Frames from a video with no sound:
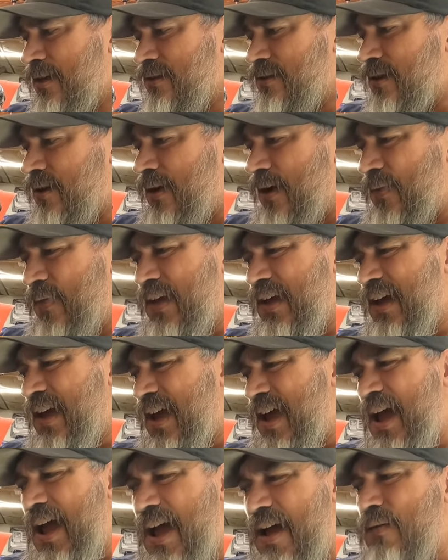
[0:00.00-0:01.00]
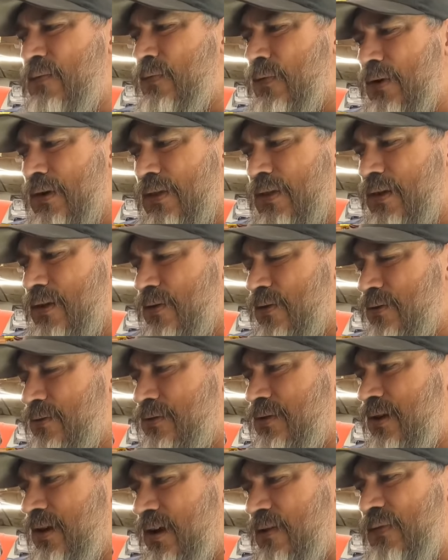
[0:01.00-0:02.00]
So I think I have one of
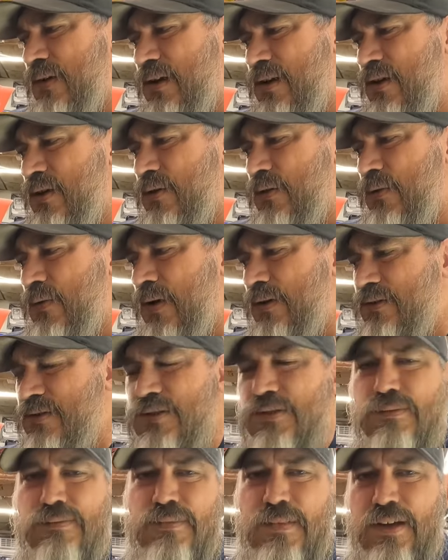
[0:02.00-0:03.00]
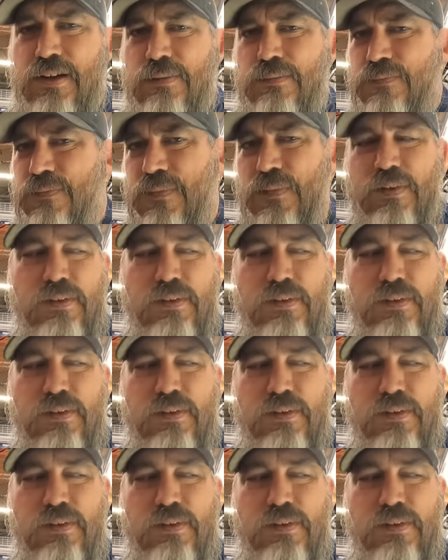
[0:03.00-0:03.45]
those, and if I do, I'll just, you know,